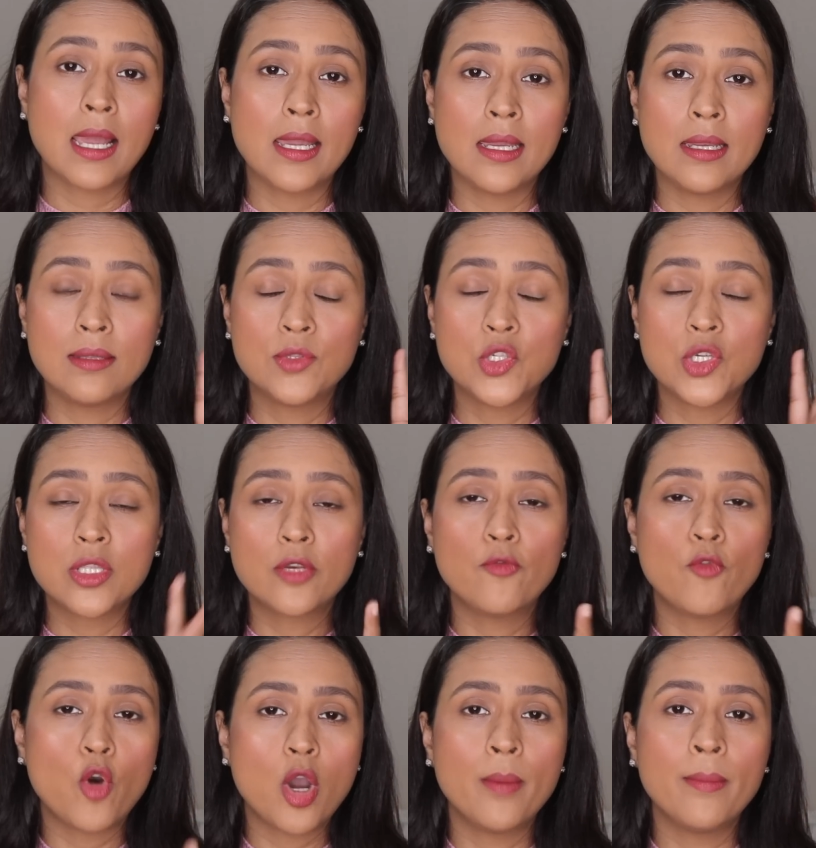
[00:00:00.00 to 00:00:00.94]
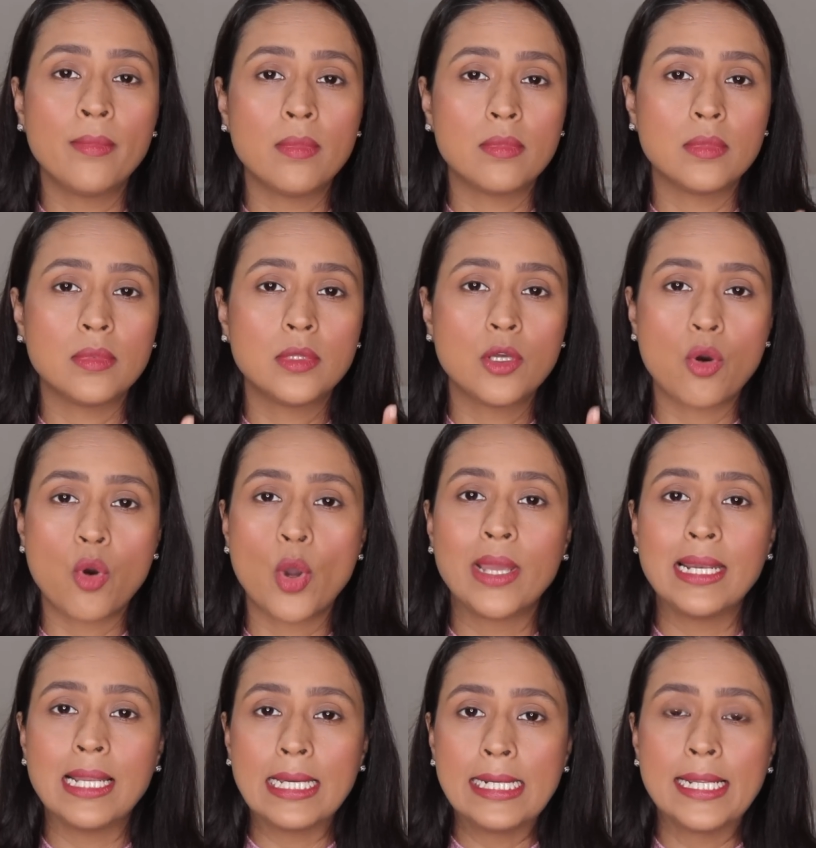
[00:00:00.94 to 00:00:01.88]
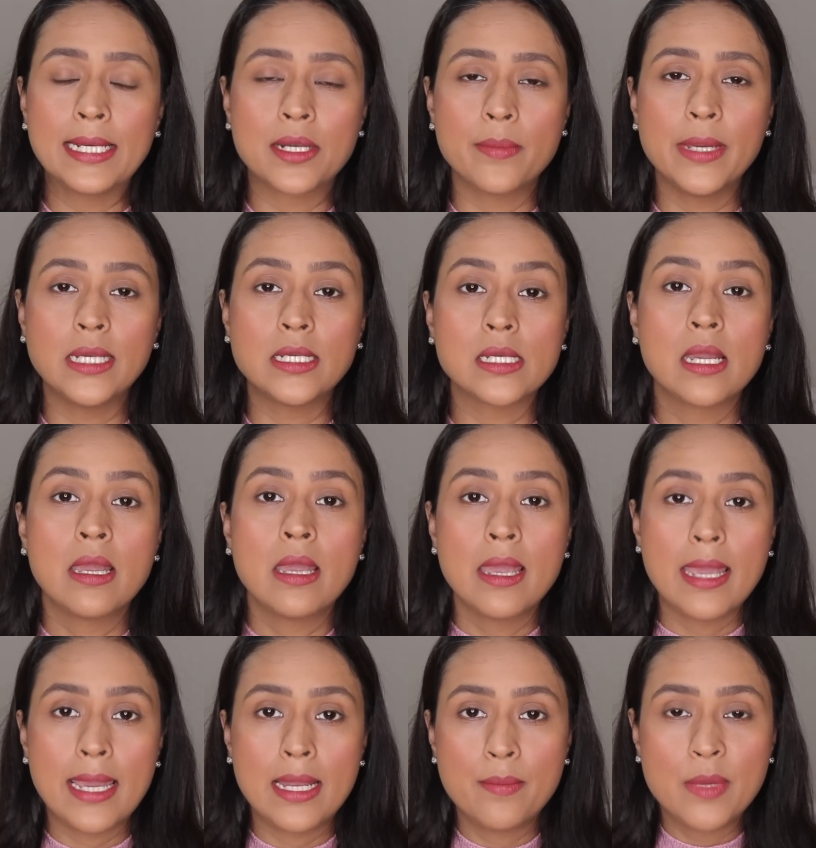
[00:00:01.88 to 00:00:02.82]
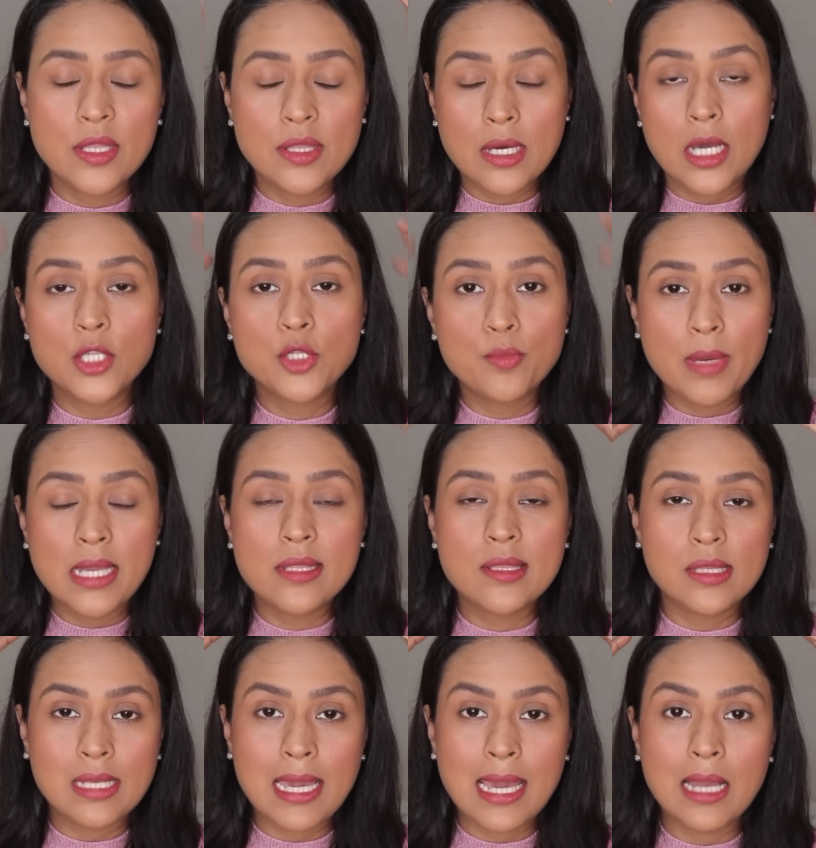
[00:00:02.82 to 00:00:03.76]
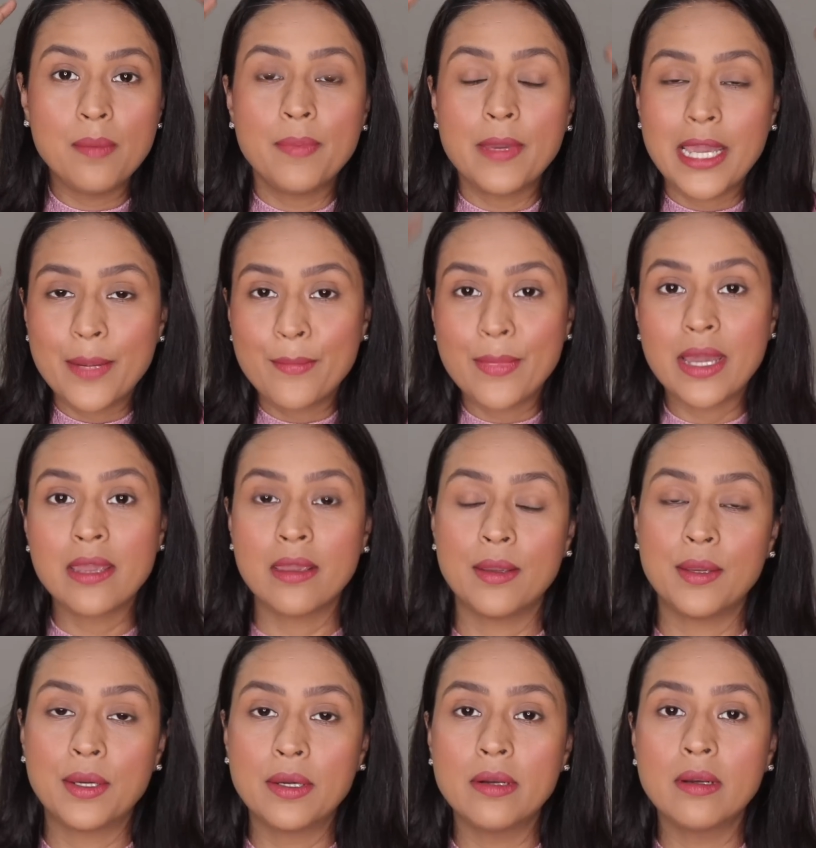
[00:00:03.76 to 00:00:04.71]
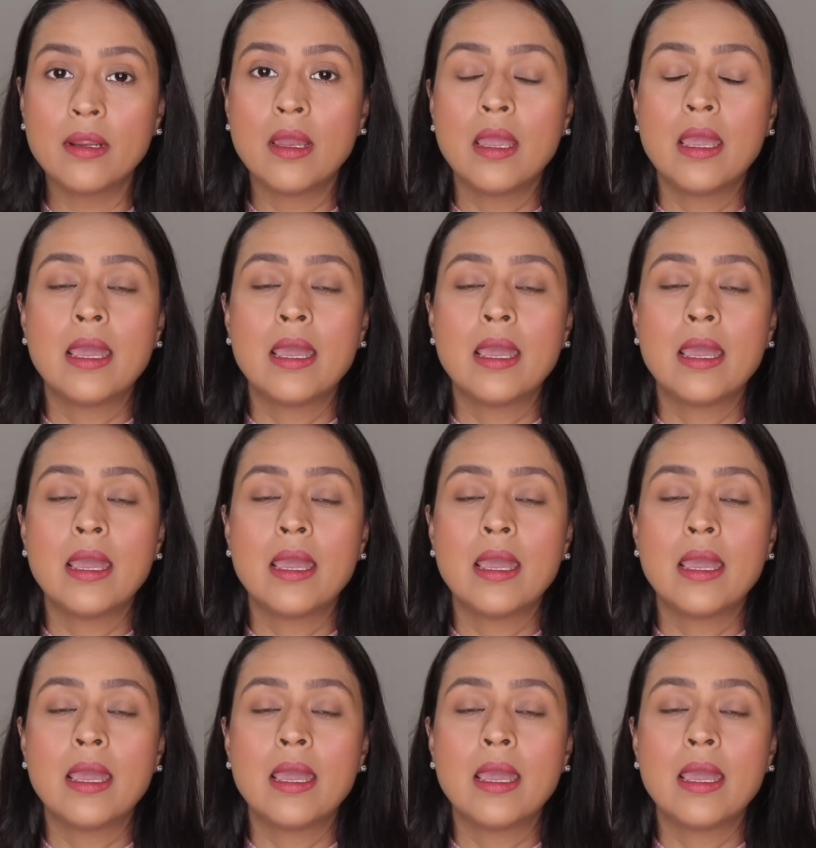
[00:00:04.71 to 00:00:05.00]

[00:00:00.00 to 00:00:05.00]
I just warm the oil a little bit and massage my scalp and my hair,